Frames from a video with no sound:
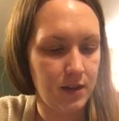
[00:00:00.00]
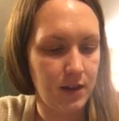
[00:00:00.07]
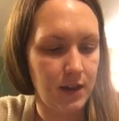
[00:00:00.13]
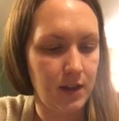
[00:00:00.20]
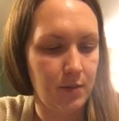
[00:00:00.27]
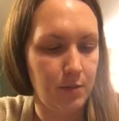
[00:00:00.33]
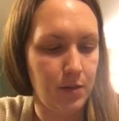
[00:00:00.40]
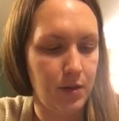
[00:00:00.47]

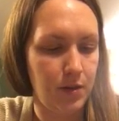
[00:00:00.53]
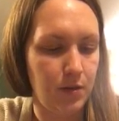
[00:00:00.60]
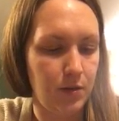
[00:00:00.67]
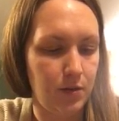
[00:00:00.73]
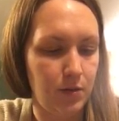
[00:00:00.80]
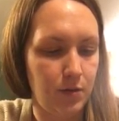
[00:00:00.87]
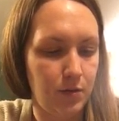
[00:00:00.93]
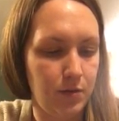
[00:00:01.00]
keep
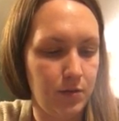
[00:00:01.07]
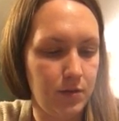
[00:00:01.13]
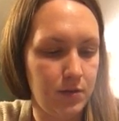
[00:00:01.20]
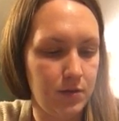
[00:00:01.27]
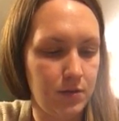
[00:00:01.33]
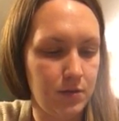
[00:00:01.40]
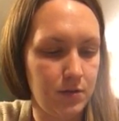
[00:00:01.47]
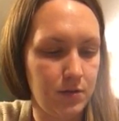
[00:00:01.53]
you
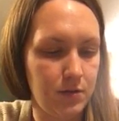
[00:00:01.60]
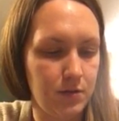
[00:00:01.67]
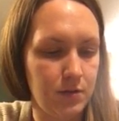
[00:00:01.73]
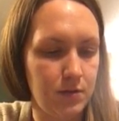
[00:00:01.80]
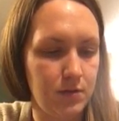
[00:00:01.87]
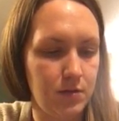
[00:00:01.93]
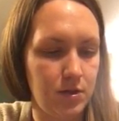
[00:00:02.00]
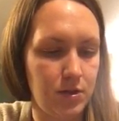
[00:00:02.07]

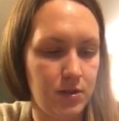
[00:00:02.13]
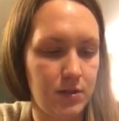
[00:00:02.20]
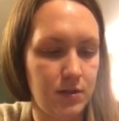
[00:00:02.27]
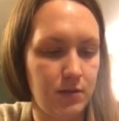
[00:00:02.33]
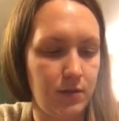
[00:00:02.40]
just